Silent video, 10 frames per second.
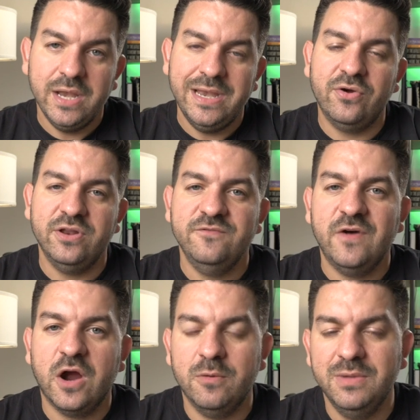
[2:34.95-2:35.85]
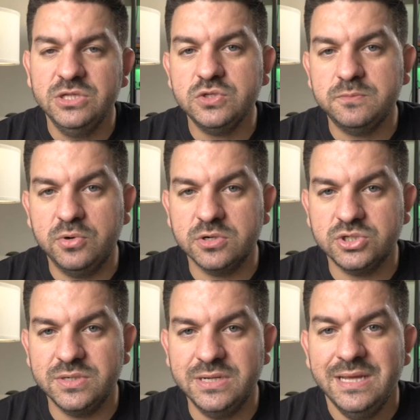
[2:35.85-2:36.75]
Now, an environmental
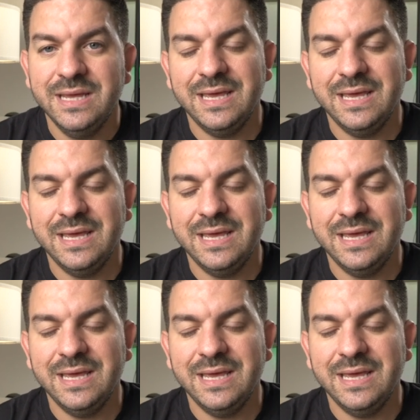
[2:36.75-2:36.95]
portrait